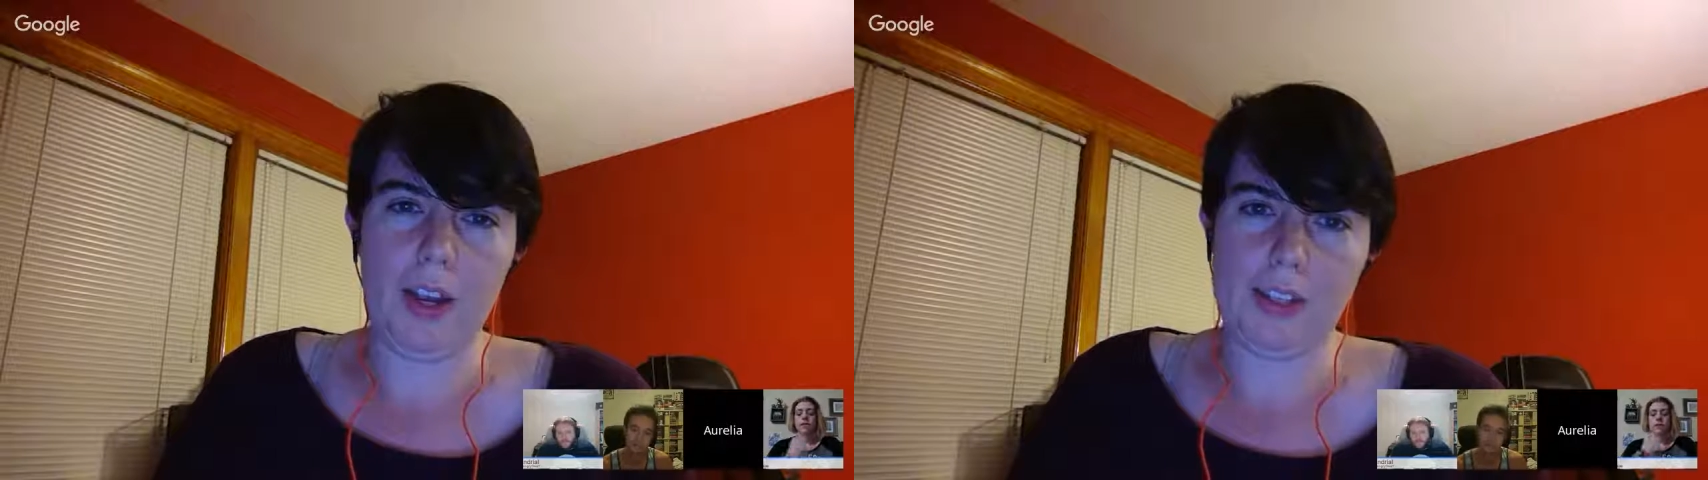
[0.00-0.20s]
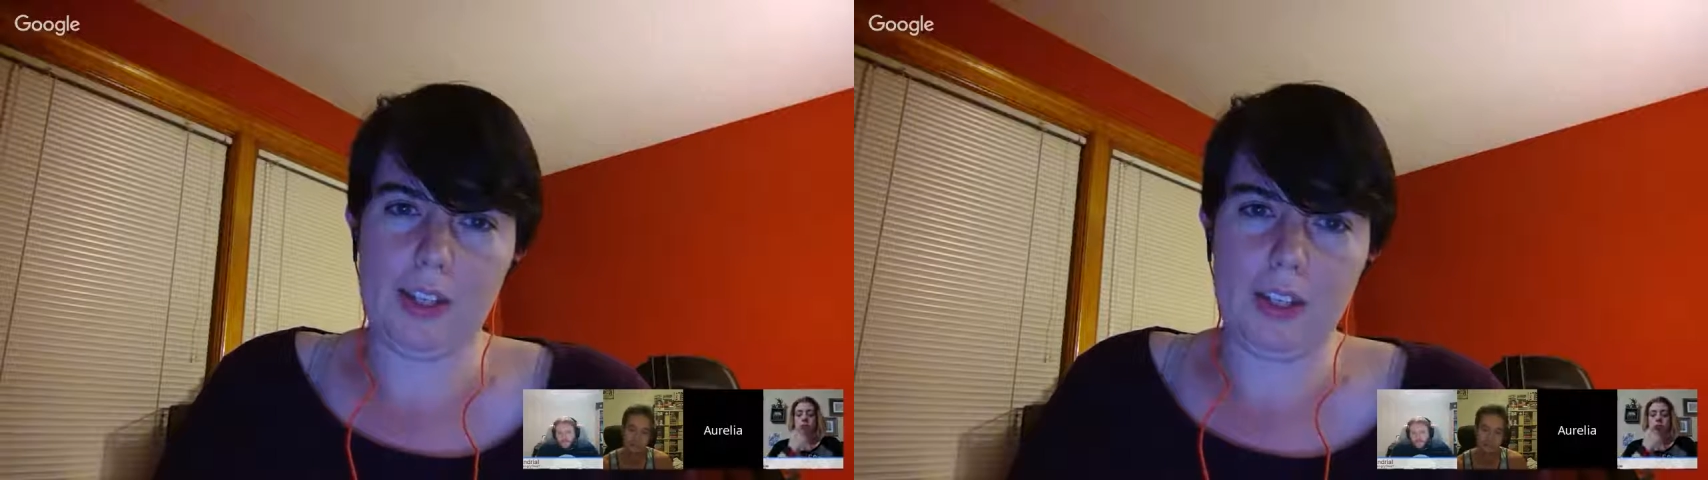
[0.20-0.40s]

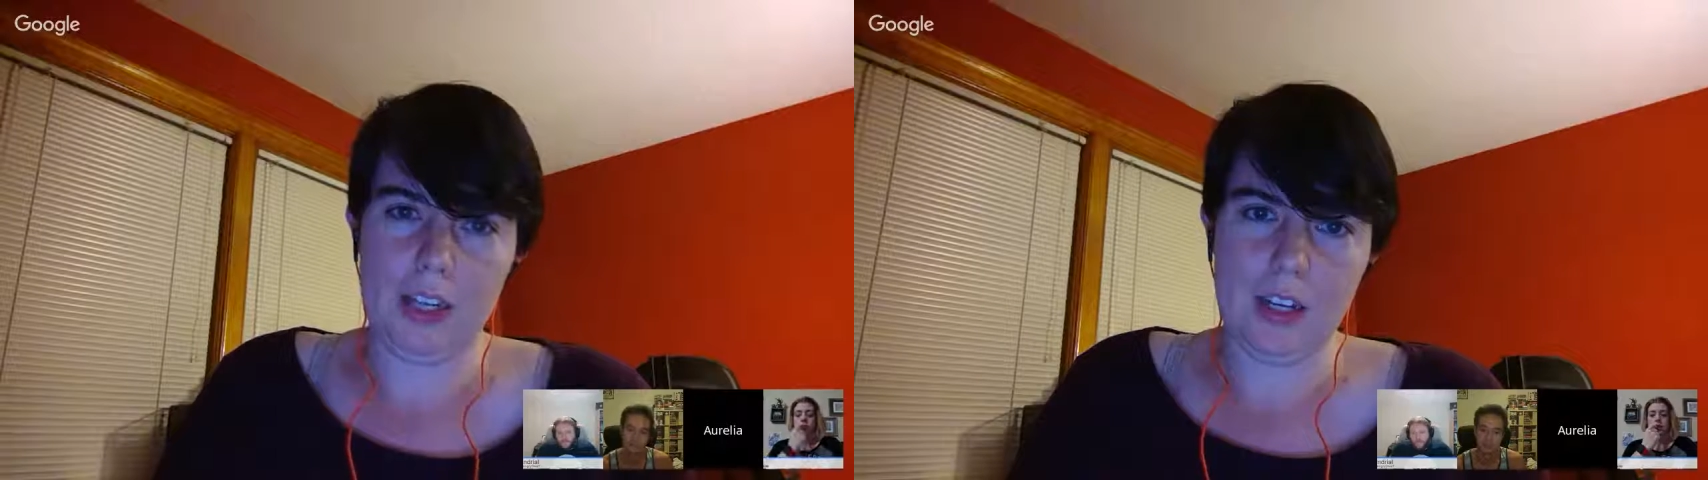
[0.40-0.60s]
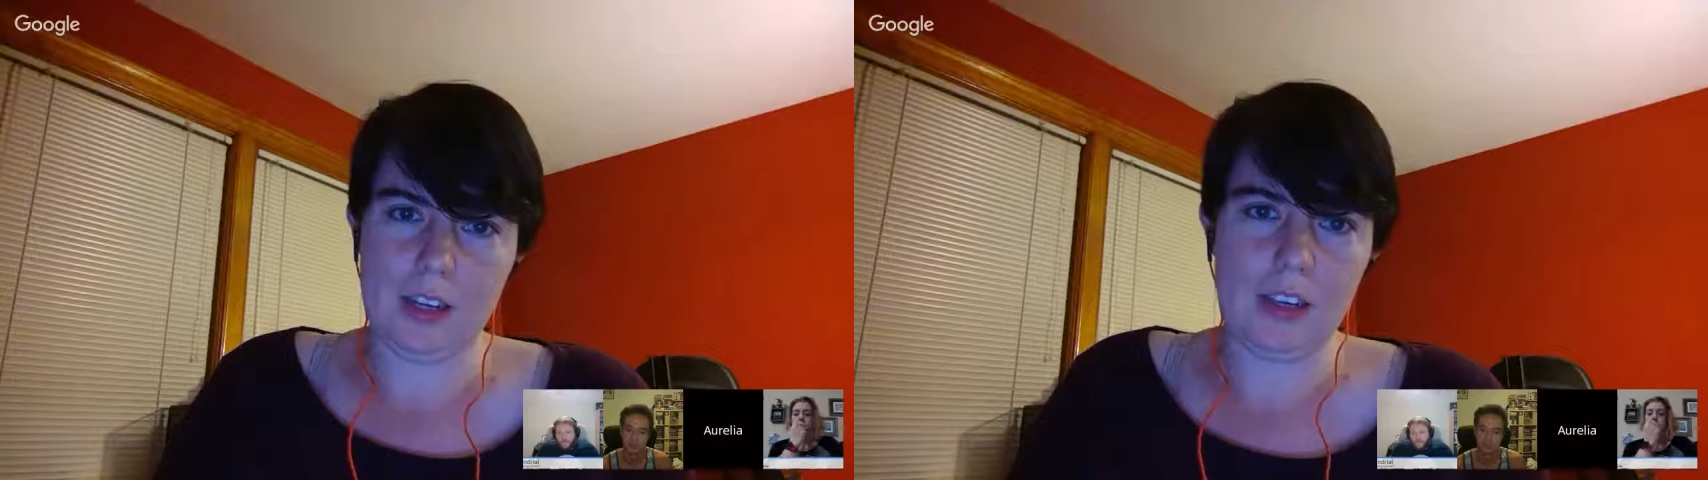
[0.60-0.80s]
It's like a
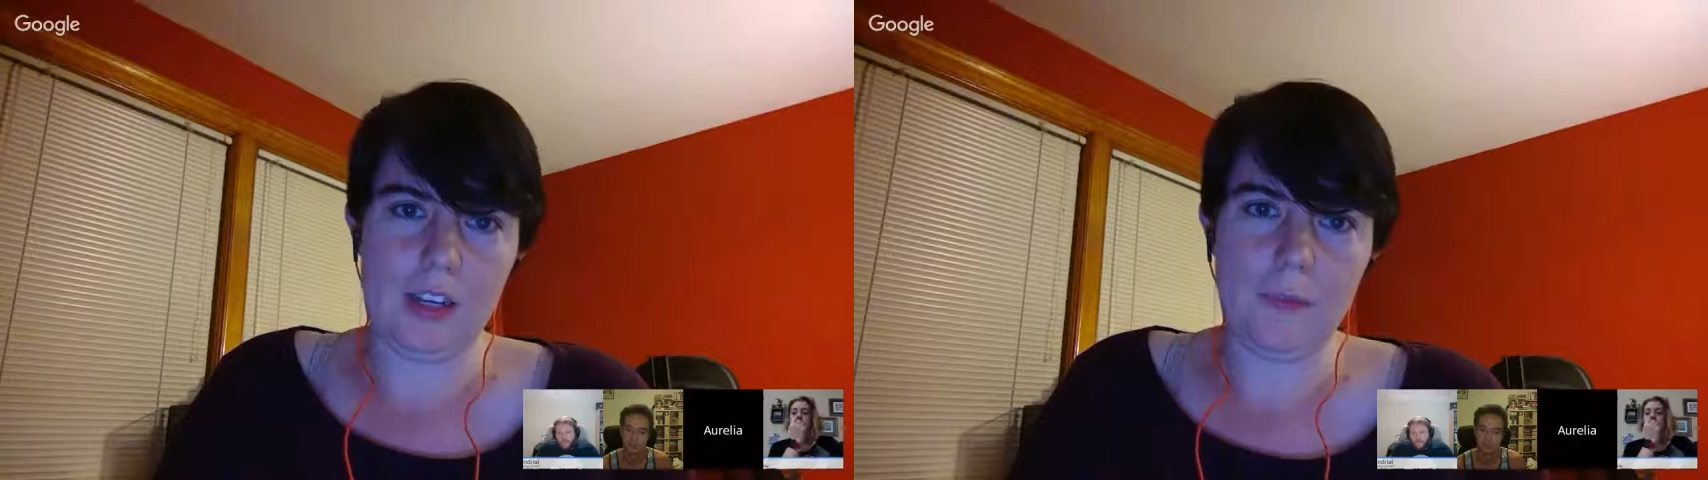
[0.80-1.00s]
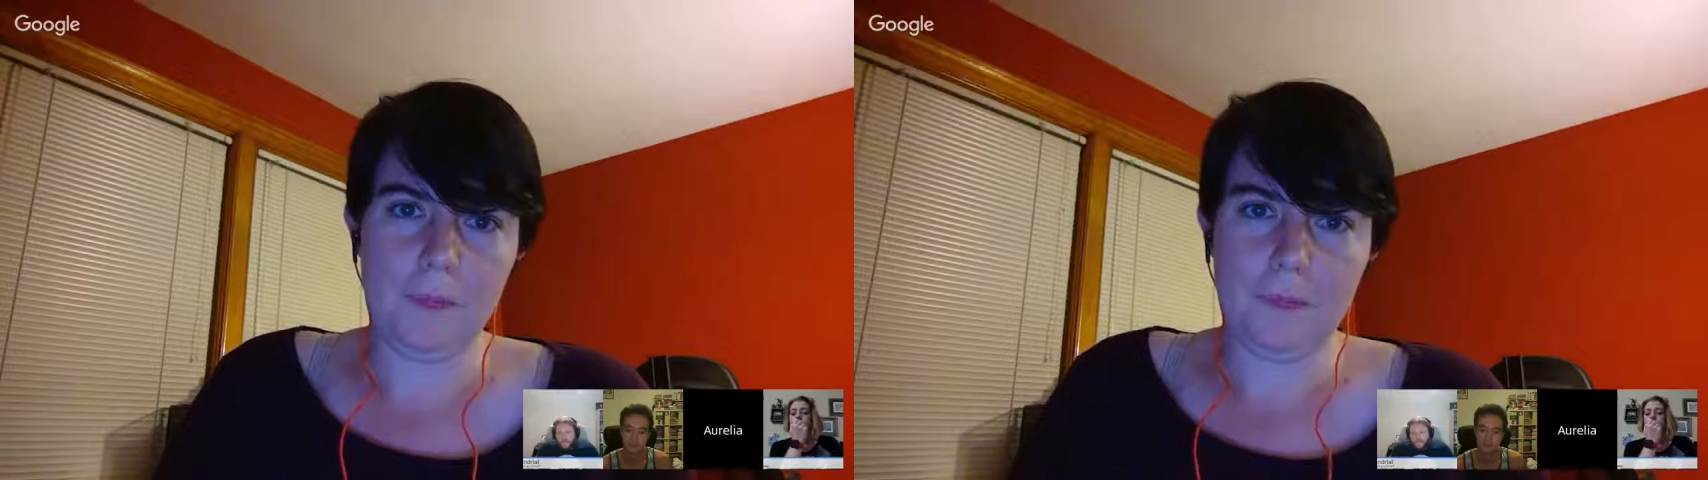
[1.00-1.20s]

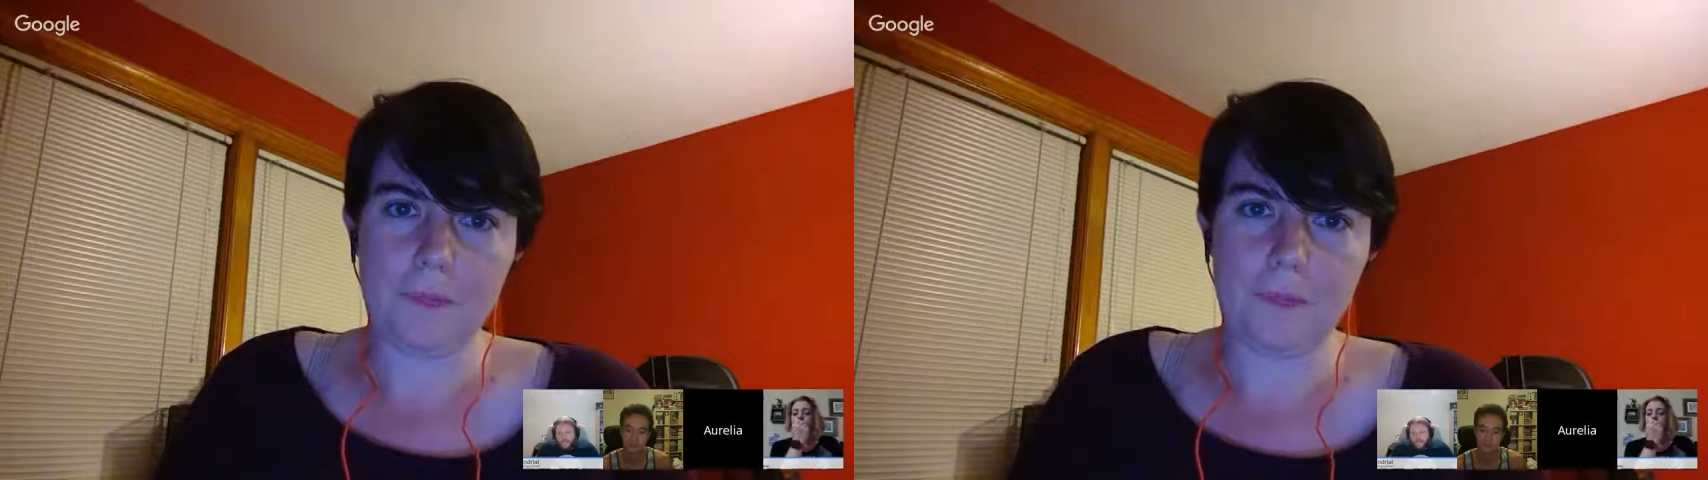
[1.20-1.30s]
DLC